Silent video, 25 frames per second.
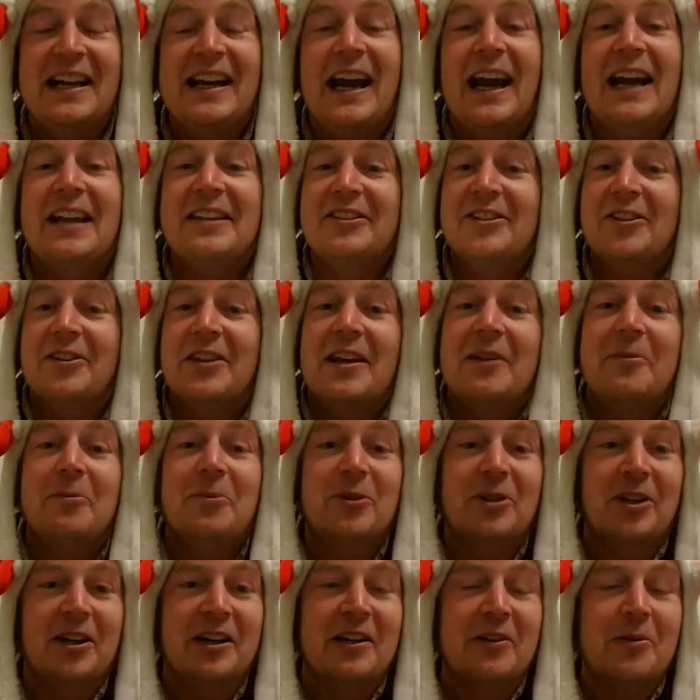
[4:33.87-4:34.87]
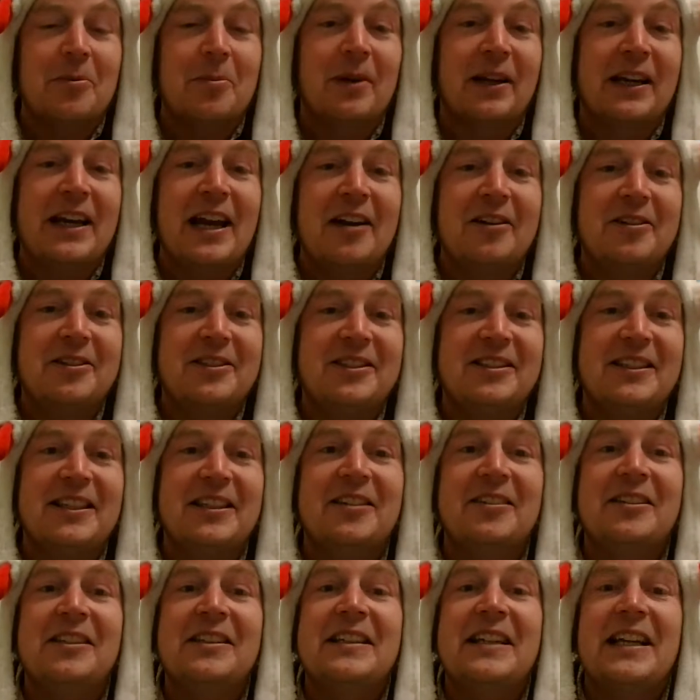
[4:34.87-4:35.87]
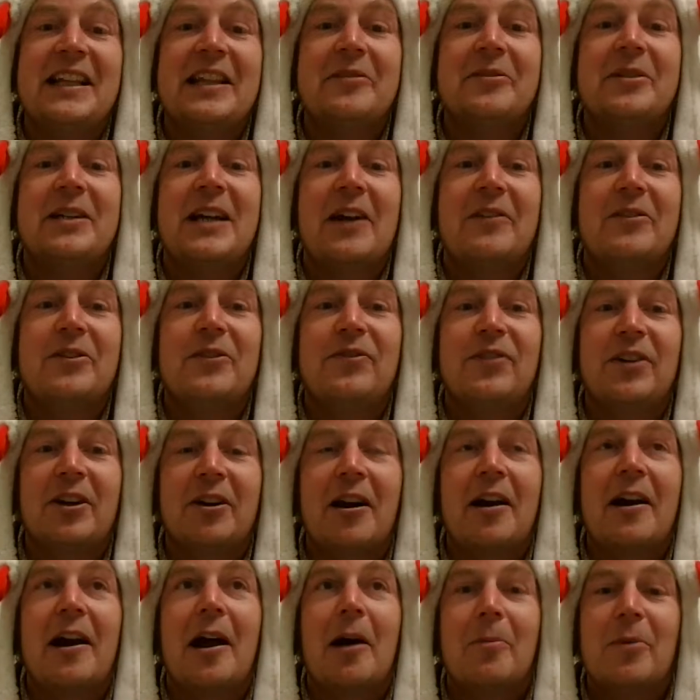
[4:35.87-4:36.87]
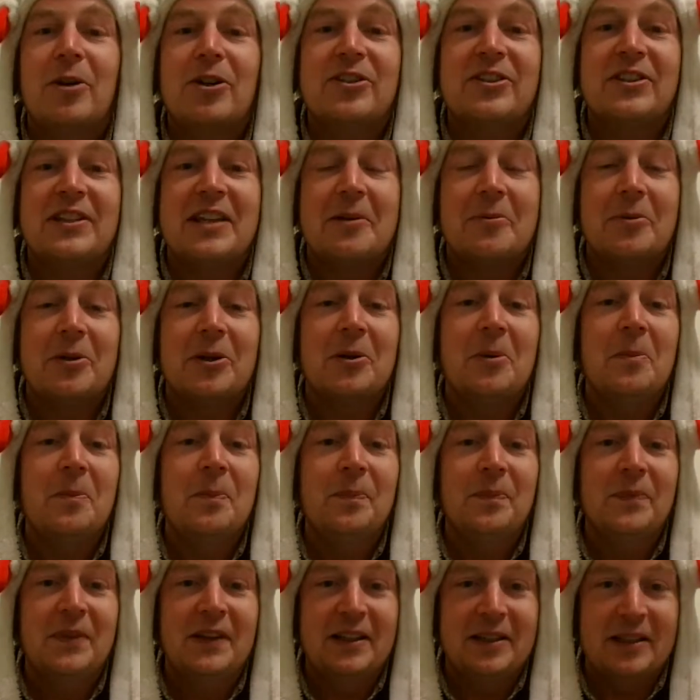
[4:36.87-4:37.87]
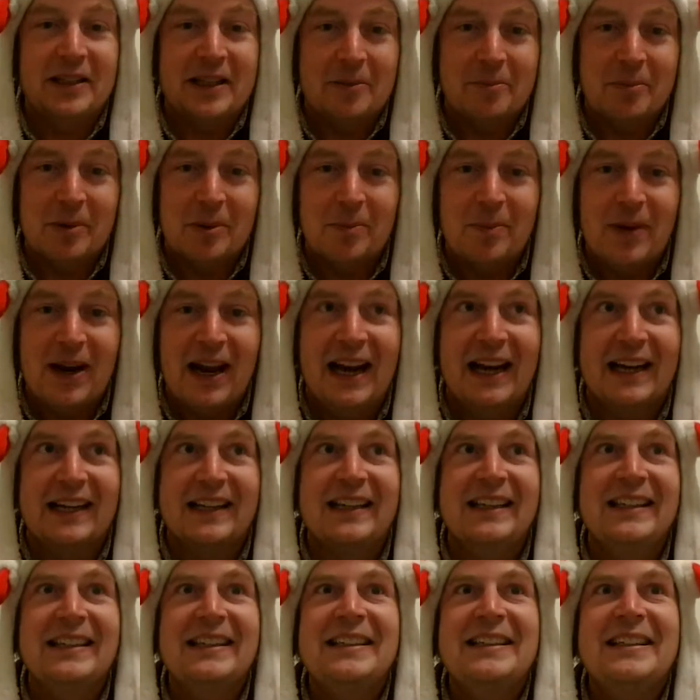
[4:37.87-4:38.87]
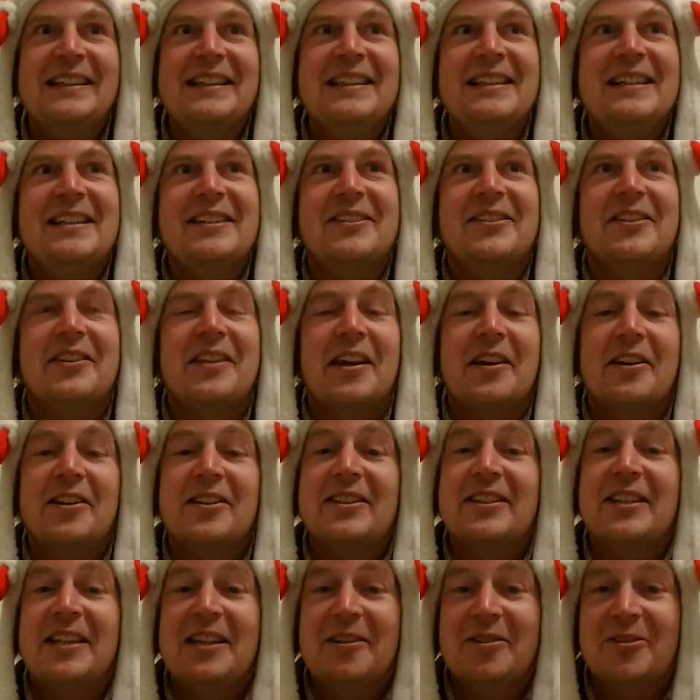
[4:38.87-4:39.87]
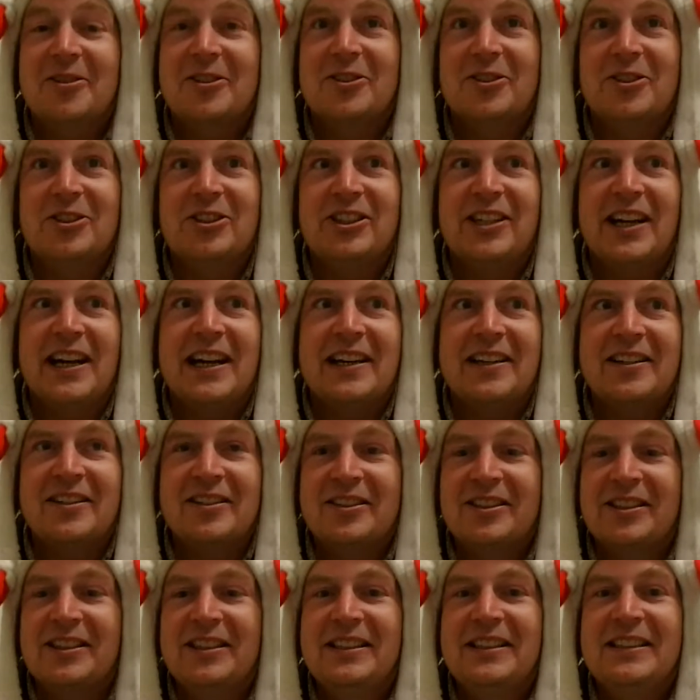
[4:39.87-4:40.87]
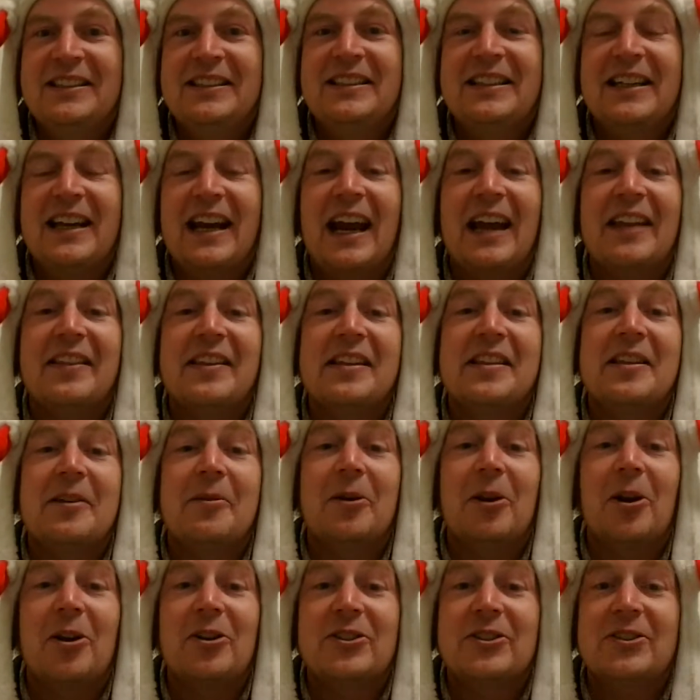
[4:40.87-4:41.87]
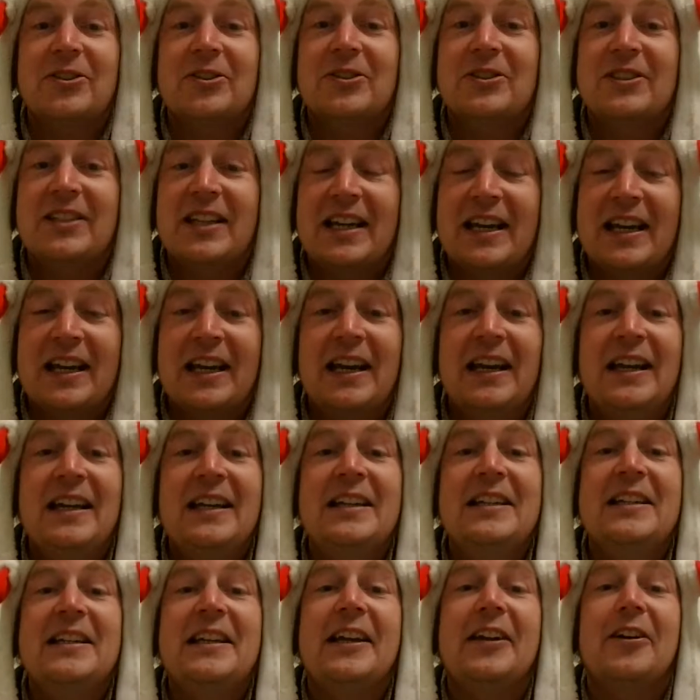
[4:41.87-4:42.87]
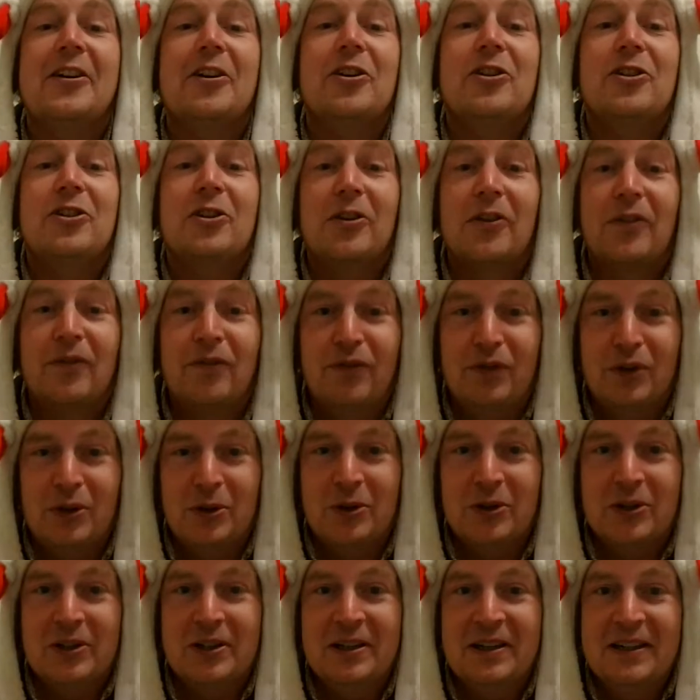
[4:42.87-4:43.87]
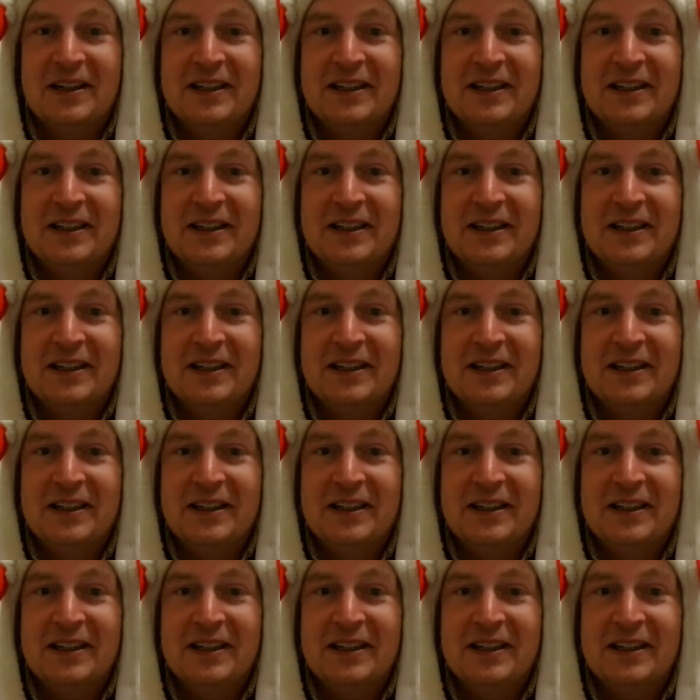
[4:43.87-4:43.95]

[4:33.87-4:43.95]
And so then we're going to give them a calculator, and they would have to figure out how much they would give me back. So then it's, here's your change. And then they would also say, here's your food.